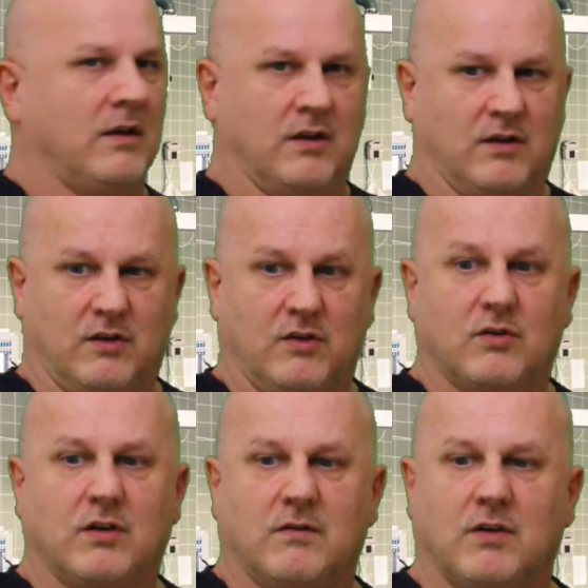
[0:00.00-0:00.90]
You
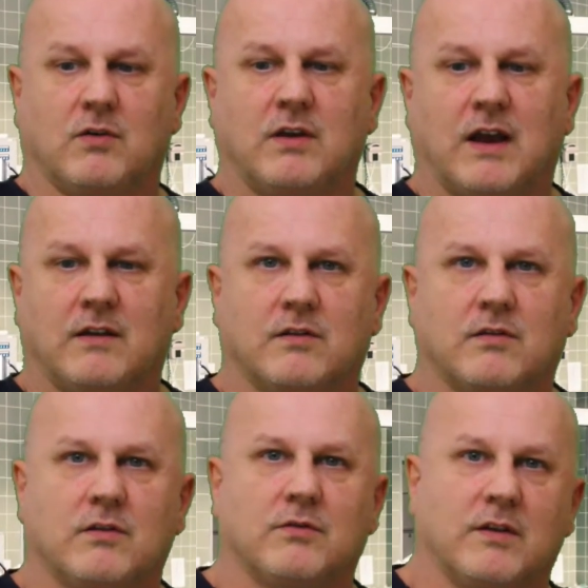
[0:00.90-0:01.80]
don't even know you had
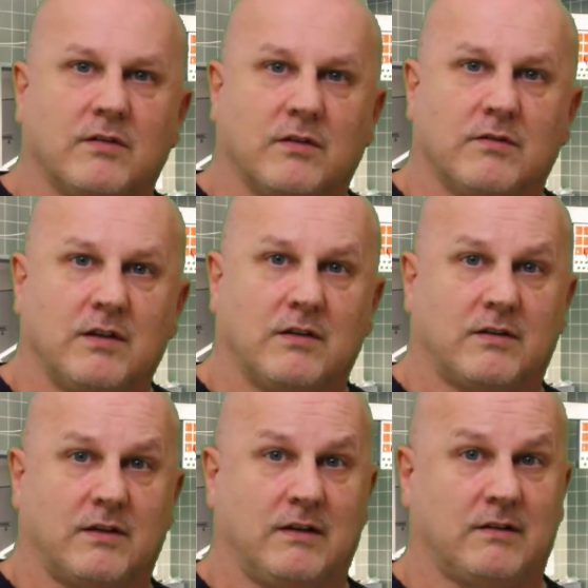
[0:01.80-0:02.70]
surgery. Surgery
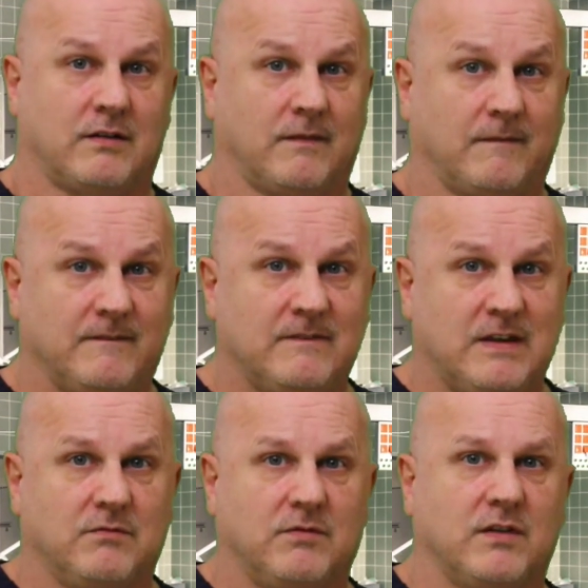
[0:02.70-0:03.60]
looks like it's
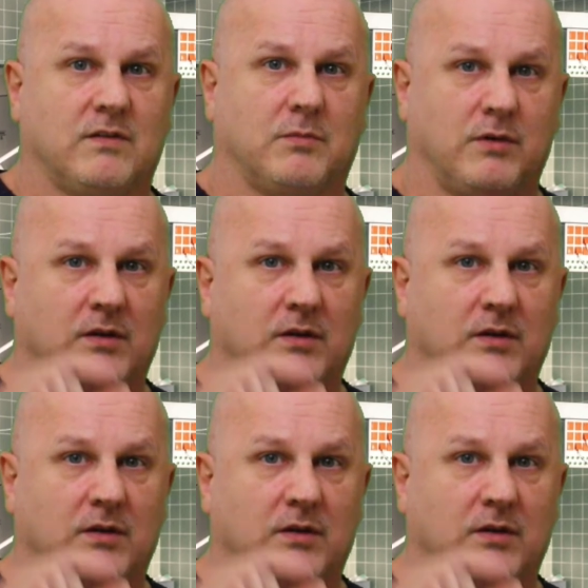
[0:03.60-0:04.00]
invisible.